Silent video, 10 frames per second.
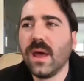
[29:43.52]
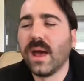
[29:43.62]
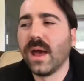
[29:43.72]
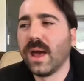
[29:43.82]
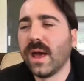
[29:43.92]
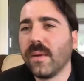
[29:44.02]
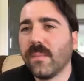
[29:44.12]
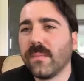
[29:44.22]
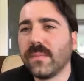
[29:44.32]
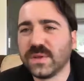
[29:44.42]
The
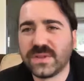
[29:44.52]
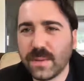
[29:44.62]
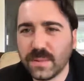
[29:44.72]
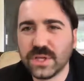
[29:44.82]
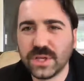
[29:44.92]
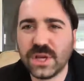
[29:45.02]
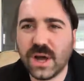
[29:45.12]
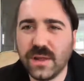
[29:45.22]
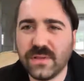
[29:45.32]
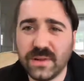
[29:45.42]
establishing
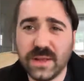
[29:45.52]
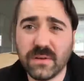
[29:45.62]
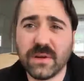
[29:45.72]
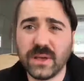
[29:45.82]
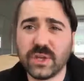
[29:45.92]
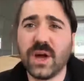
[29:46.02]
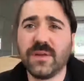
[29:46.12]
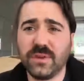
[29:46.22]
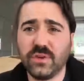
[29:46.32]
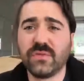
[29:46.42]
shot is literally a shot
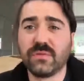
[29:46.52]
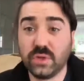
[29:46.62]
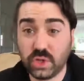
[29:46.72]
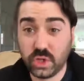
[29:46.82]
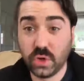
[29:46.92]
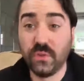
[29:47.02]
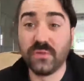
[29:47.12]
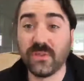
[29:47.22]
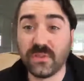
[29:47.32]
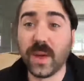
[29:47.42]
that just shows
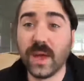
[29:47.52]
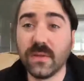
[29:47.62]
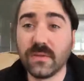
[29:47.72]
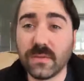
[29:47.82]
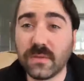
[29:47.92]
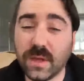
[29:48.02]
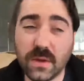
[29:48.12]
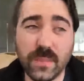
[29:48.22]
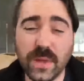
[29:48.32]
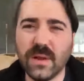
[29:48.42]
the space. So it
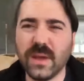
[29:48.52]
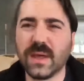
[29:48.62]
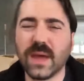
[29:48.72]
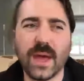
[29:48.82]
could be like